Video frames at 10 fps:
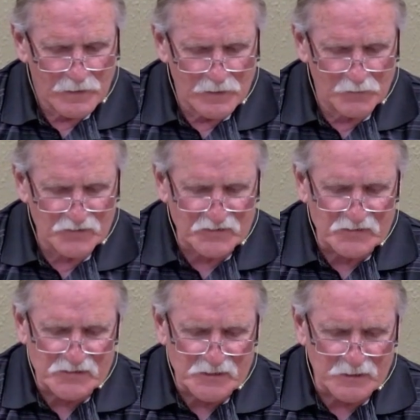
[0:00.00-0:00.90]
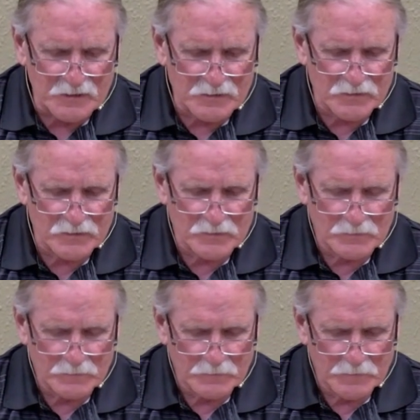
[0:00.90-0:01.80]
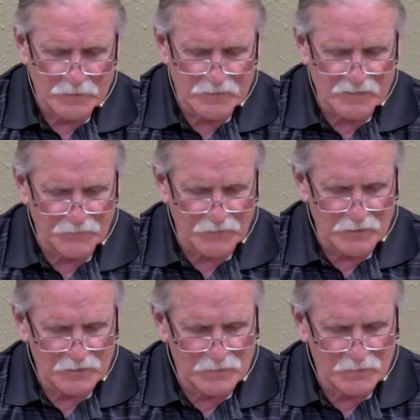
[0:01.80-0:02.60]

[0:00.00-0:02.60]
he was diseased in his feet.